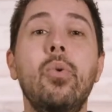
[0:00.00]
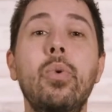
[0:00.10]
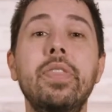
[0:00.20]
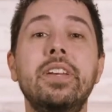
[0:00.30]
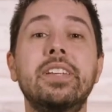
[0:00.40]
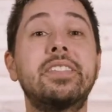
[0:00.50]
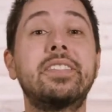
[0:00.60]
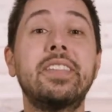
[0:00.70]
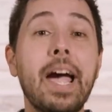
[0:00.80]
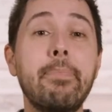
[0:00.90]
when the
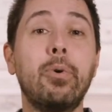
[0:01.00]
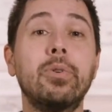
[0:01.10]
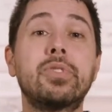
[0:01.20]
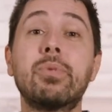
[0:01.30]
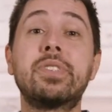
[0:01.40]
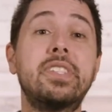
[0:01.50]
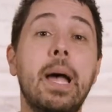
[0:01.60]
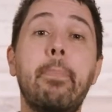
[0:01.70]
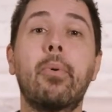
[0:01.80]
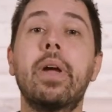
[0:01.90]
disciples were
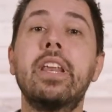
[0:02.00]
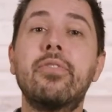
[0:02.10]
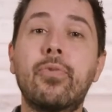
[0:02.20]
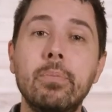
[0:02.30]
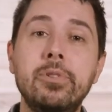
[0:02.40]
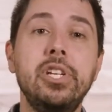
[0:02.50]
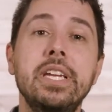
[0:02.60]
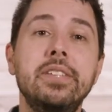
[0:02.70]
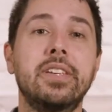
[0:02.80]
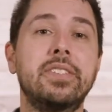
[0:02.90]
separated from
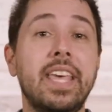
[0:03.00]
Jesus.